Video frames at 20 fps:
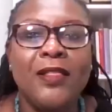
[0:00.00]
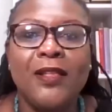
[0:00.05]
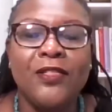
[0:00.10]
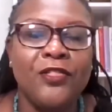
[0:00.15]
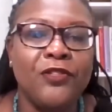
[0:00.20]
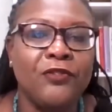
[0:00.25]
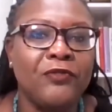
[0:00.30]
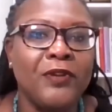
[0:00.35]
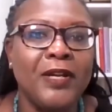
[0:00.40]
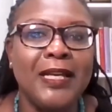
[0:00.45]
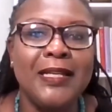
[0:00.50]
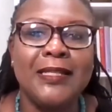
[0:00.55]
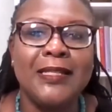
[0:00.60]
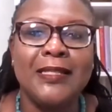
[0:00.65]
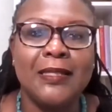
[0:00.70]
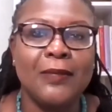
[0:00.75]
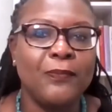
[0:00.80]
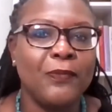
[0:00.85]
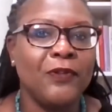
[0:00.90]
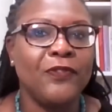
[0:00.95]
are the three
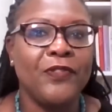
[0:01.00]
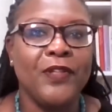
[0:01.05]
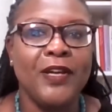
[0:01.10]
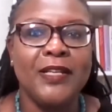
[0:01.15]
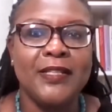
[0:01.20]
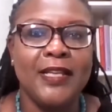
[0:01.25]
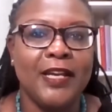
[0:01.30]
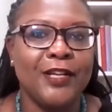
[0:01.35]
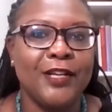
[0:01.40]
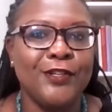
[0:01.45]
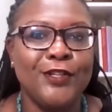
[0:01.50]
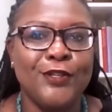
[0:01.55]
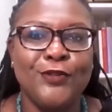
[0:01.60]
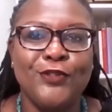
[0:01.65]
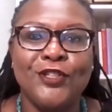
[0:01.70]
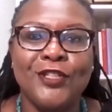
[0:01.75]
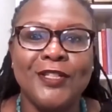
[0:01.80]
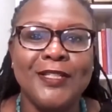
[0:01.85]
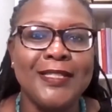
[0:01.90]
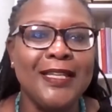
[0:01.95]
simple things they can do
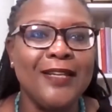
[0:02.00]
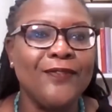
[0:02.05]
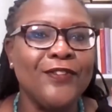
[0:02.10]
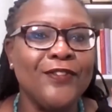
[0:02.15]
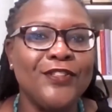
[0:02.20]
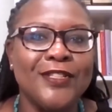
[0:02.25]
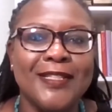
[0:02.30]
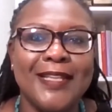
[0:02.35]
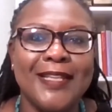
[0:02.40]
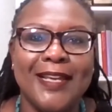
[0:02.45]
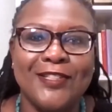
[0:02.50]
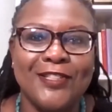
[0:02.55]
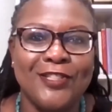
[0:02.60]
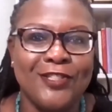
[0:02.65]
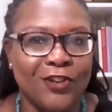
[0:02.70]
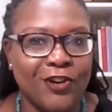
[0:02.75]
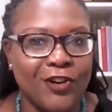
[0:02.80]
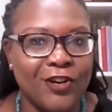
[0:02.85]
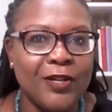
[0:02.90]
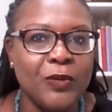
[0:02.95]
just to even just get
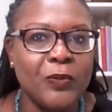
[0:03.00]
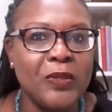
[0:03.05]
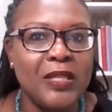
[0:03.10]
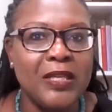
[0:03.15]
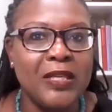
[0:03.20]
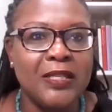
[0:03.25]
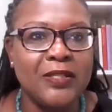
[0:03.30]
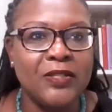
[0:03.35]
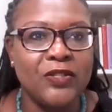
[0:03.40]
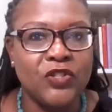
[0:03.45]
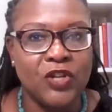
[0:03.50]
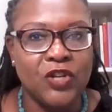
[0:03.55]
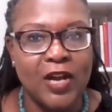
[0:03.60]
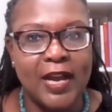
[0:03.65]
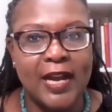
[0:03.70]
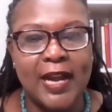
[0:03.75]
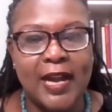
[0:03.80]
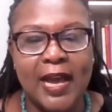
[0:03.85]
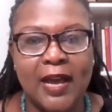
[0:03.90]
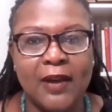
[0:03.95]
started with this try
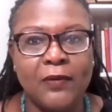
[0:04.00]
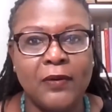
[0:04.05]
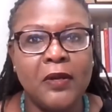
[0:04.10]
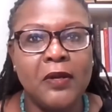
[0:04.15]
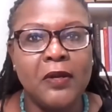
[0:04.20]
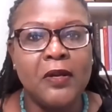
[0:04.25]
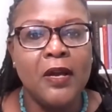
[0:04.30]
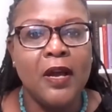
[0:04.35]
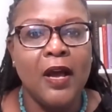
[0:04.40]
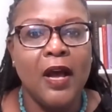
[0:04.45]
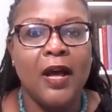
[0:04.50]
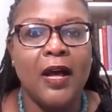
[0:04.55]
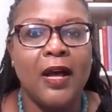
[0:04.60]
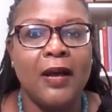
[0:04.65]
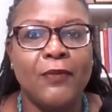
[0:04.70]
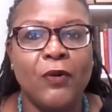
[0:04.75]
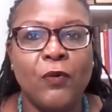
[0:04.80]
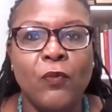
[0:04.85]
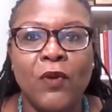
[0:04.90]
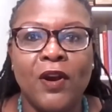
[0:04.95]
it out
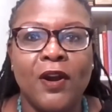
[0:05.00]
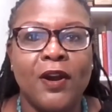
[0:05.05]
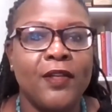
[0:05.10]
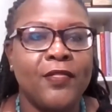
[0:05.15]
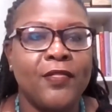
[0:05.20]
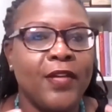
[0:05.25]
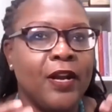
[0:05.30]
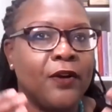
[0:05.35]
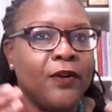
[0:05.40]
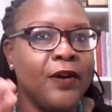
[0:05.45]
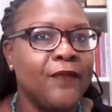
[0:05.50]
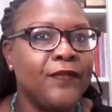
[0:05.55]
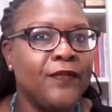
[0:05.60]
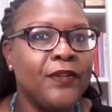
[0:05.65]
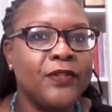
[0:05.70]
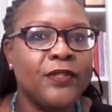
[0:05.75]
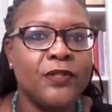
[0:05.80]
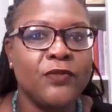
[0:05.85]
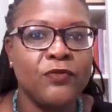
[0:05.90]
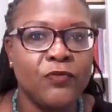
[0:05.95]
um, where they don't have
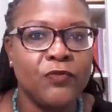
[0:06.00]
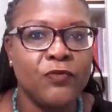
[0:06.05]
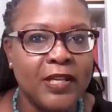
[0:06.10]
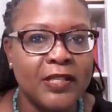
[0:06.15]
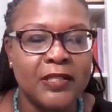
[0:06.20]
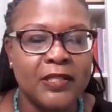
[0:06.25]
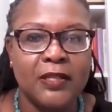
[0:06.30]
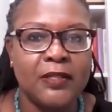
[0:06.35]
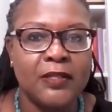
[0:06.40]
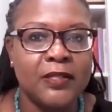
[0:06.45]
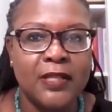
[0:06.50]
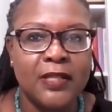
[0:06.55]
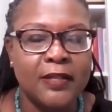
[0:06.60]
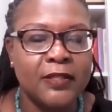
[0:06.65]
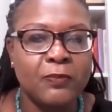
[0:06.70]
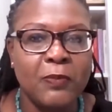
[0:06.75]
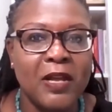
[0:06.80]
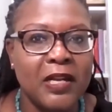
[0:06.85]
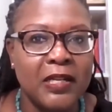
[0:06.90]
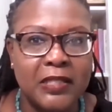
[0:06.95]
to raise
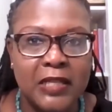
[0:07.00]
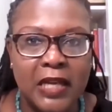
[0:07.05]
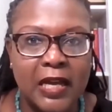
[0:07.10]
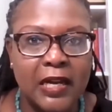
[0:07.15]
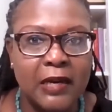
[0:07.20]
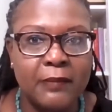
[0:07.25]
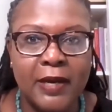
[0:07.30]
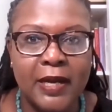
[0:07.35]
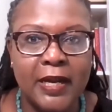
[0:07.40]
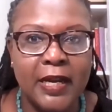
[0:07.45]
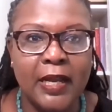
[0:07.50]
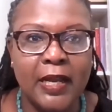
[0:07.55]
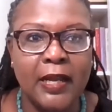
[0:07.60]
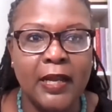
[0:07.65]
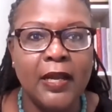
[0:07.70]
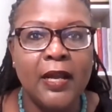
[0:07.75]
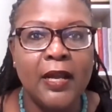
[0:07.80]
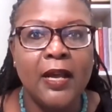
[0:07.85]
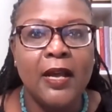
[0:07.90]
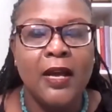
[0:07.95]
spend a ton of
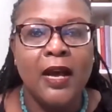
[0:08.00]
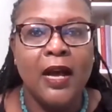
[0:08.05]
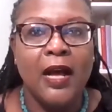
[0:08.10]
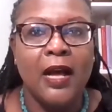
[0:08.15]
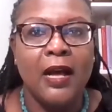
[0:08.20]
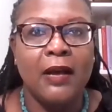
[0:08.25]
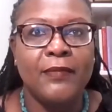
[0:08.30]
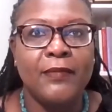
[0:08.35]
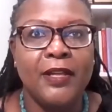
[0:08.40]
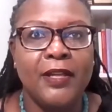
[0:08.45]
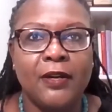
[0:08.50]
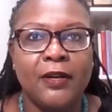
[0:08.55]
money um,